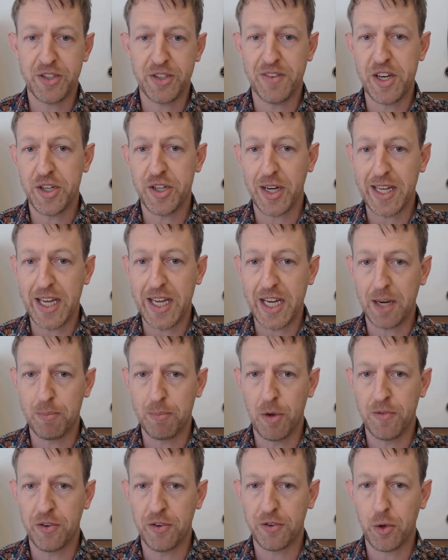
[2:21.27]
Eventually he can
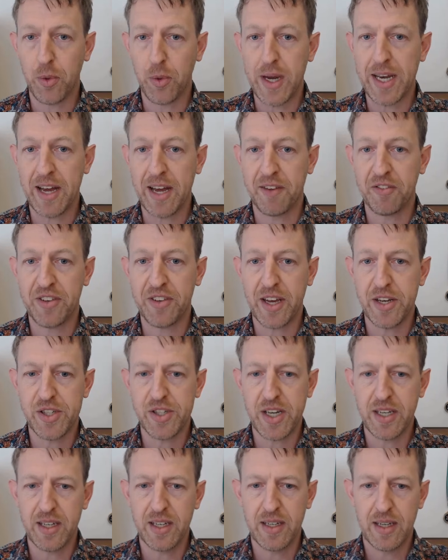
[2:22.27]
move his queen out of
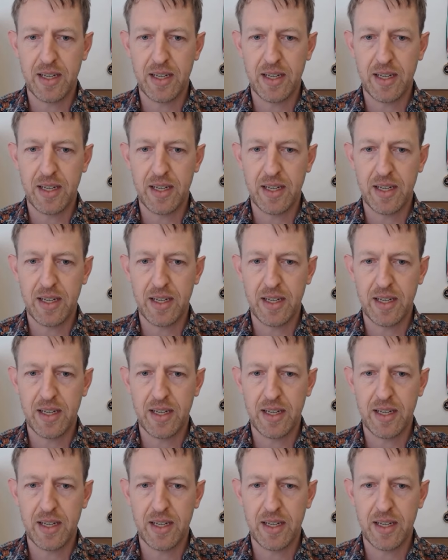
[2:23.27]
danger